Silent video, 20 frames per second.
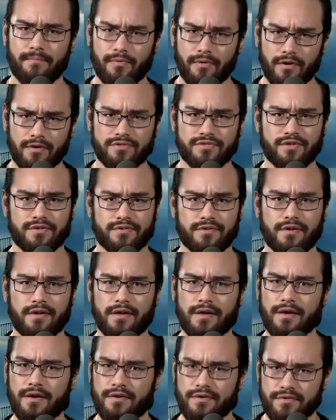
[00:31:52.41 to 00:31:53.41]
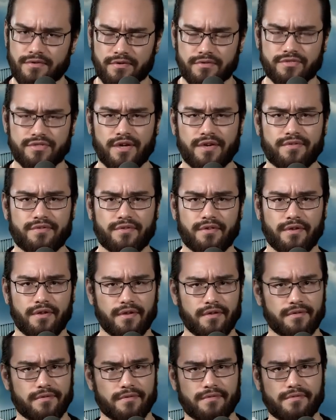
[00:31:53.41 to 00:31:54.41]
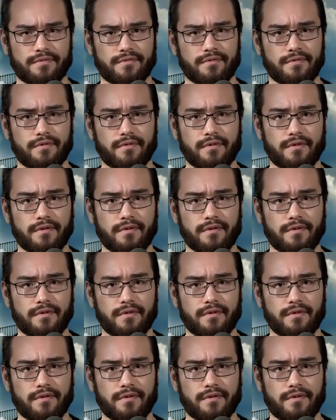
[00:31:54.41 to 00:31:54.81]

Project suggests it is,